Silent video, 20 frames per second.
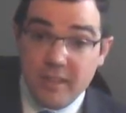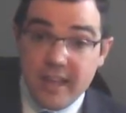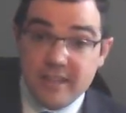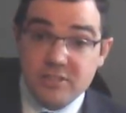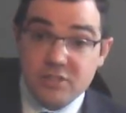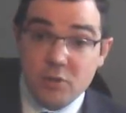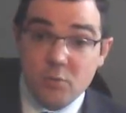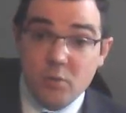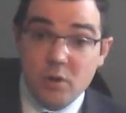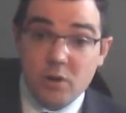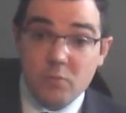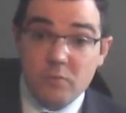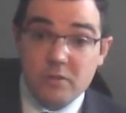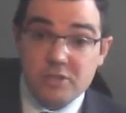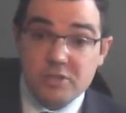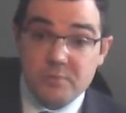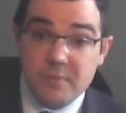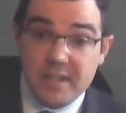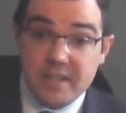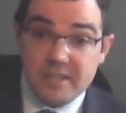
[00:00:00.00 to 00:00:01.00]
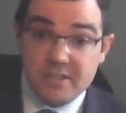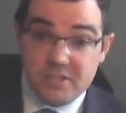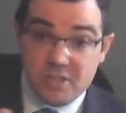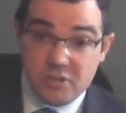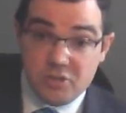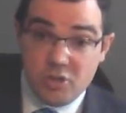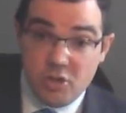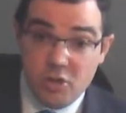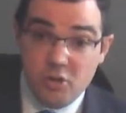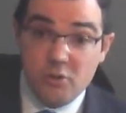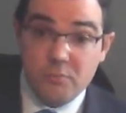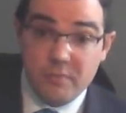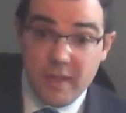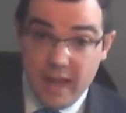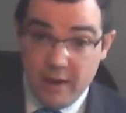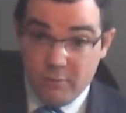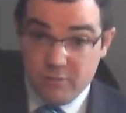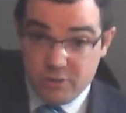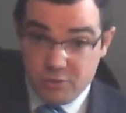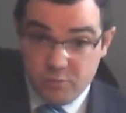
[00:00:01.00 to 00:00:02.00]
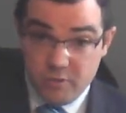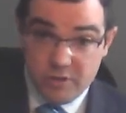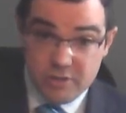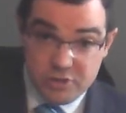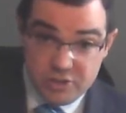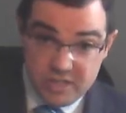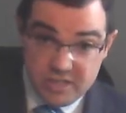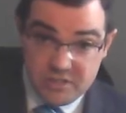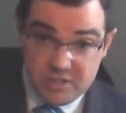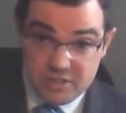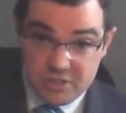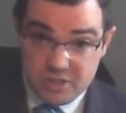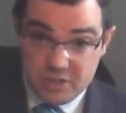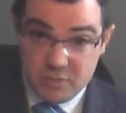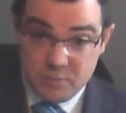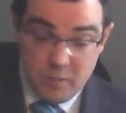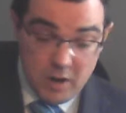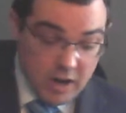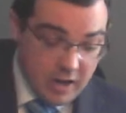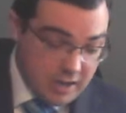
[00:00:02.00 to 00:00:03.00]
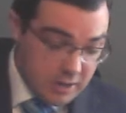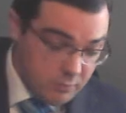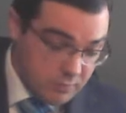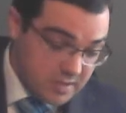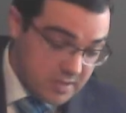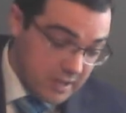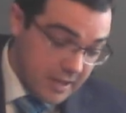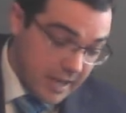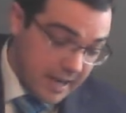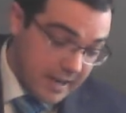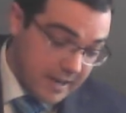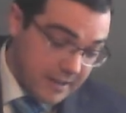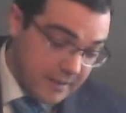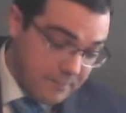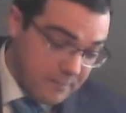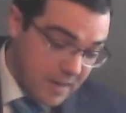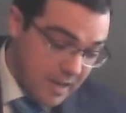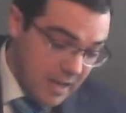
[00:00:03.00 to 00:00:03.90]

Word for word: That's a word which means the tomb. That was where Jesus' body was laid.